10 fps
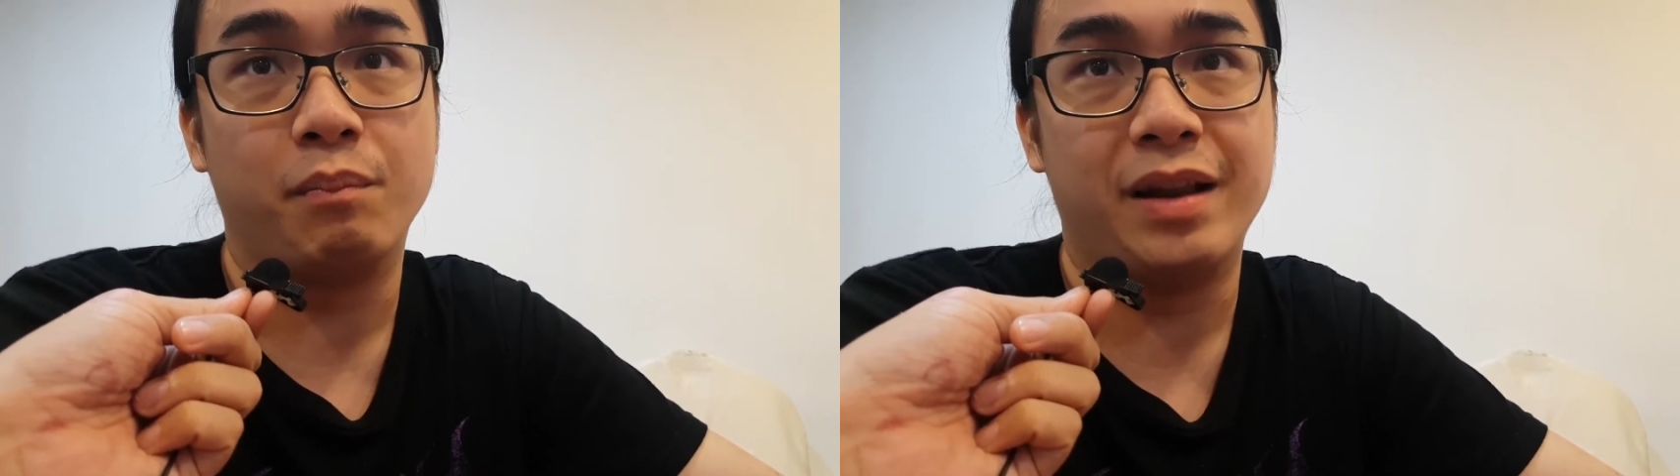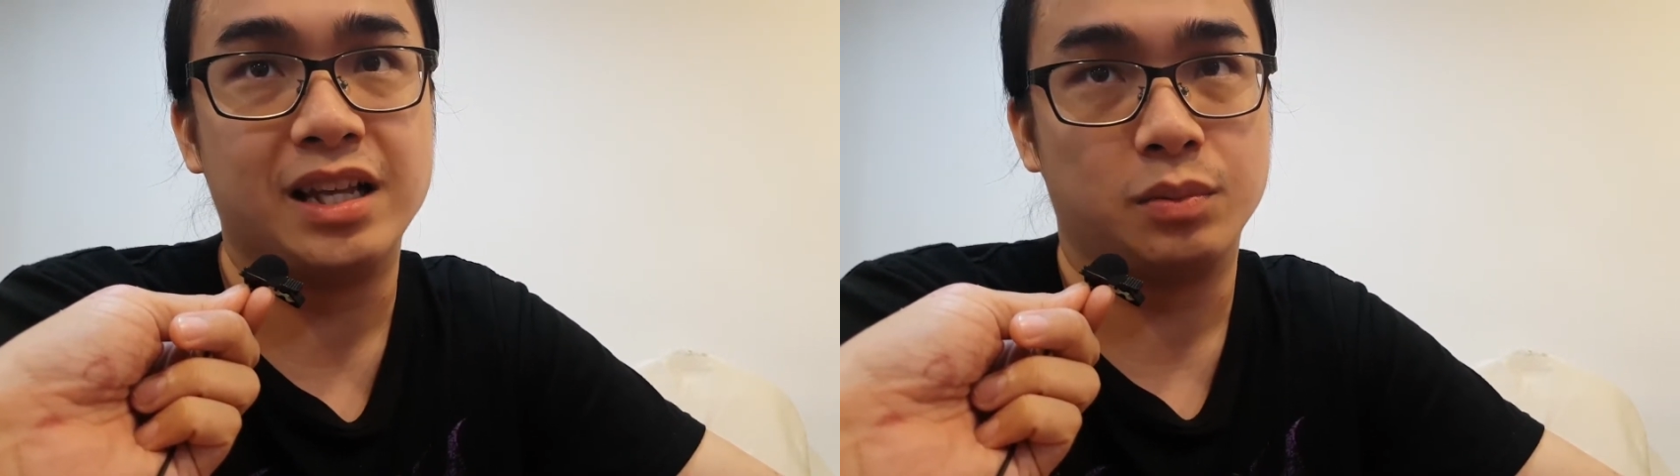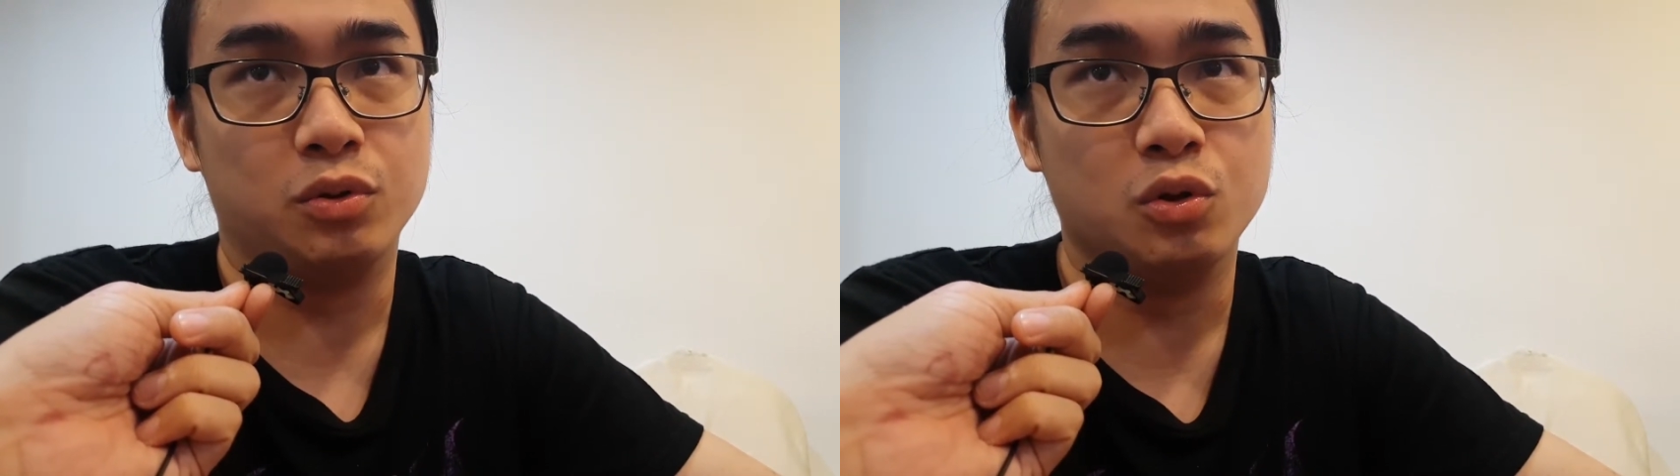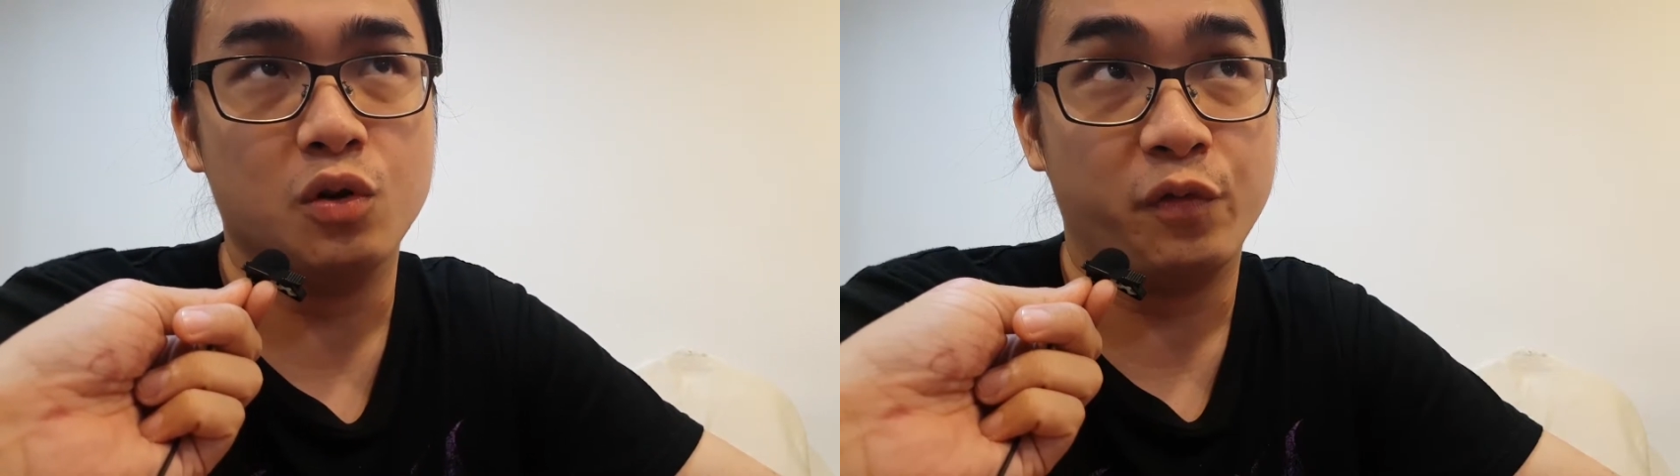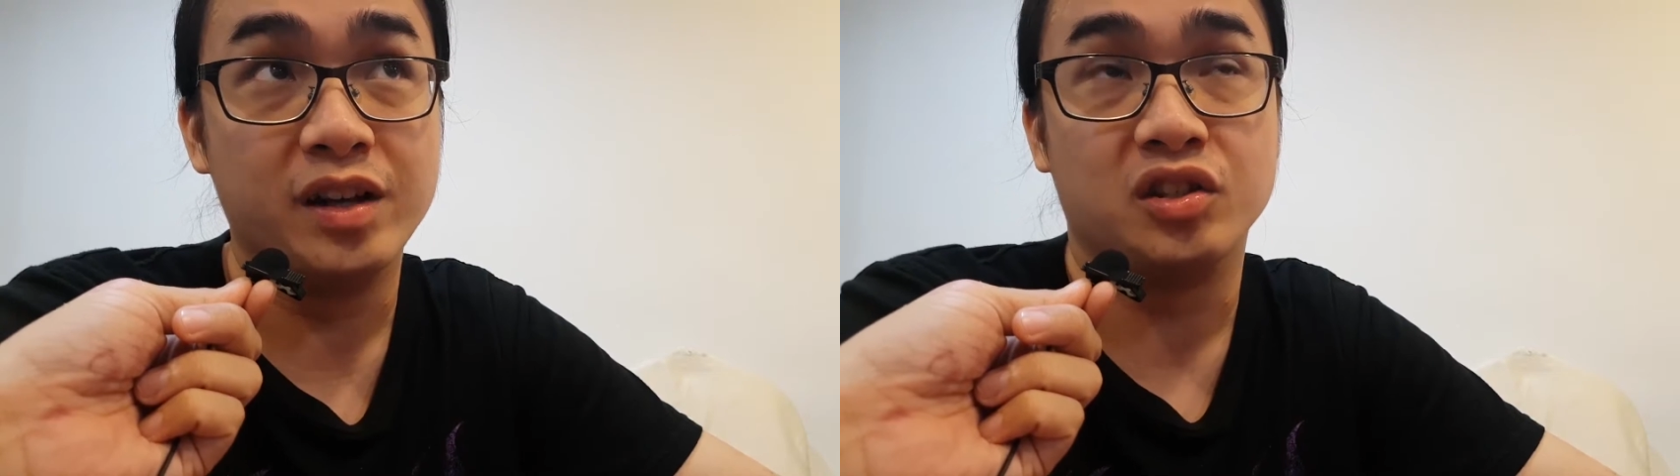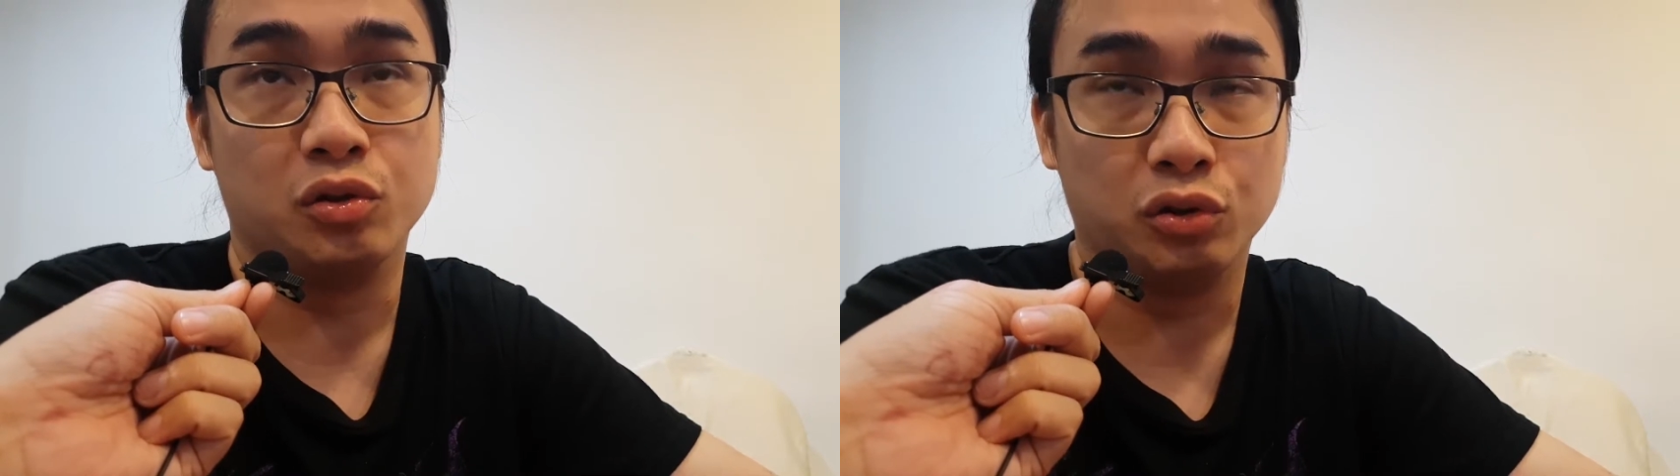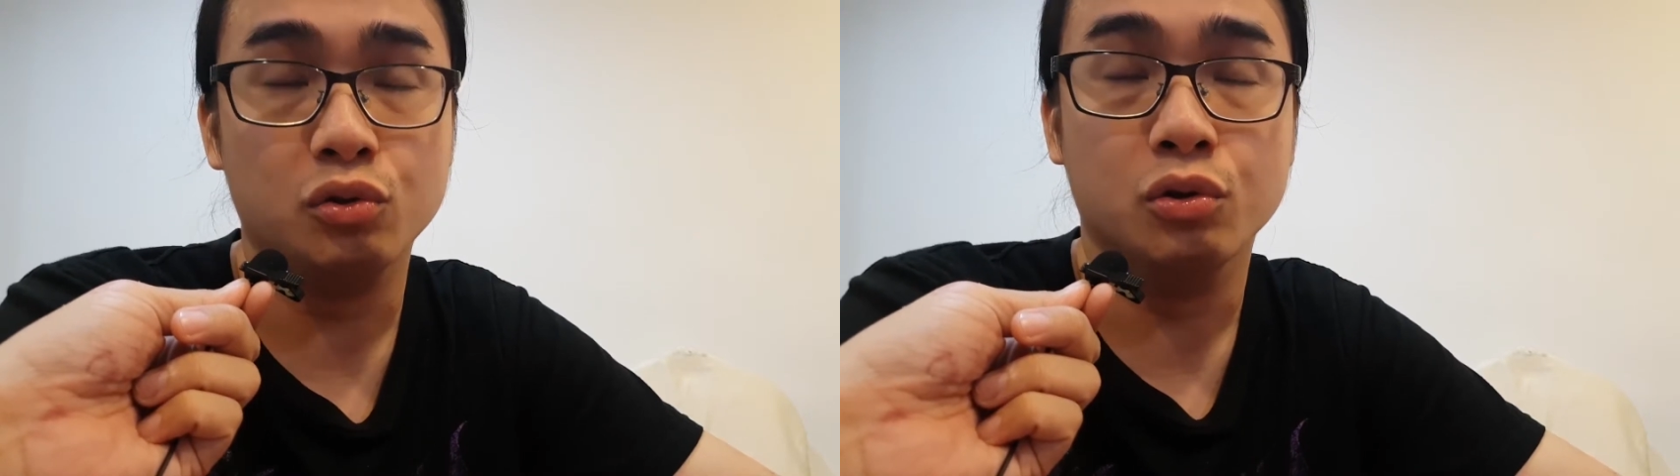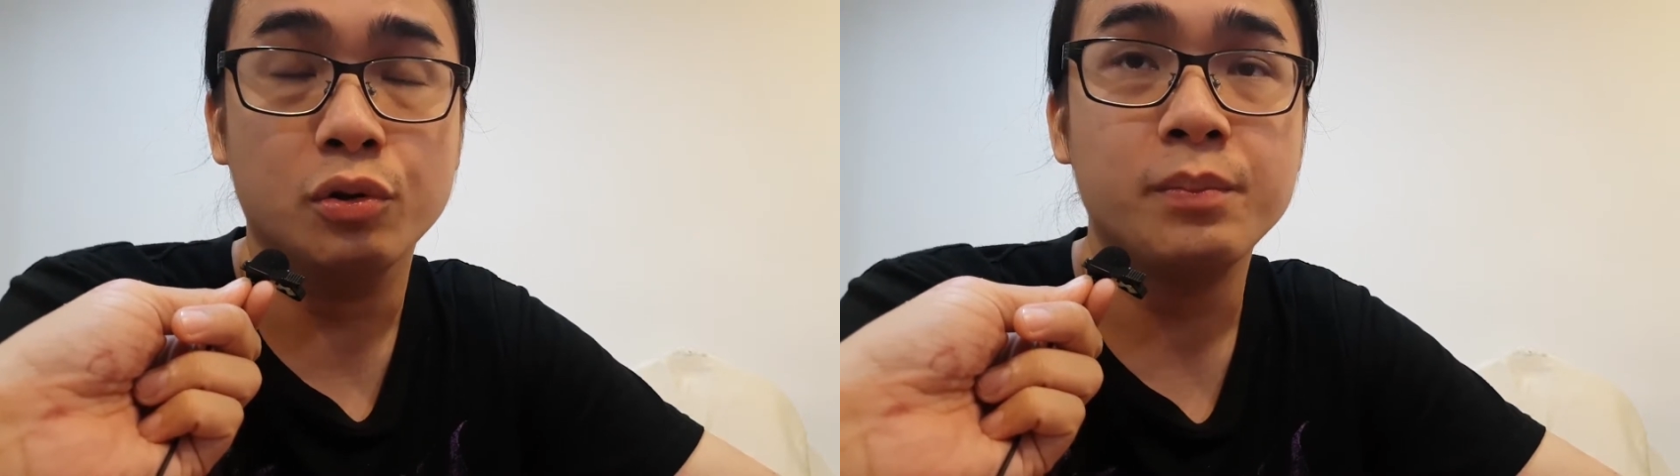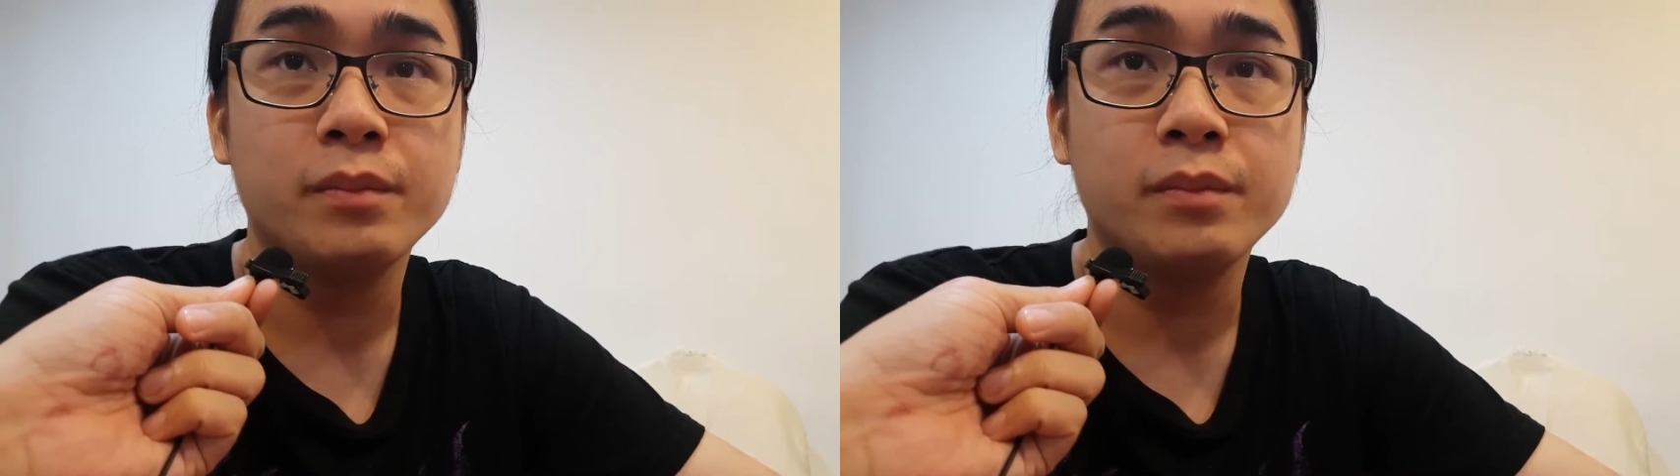BlazBlue first to two,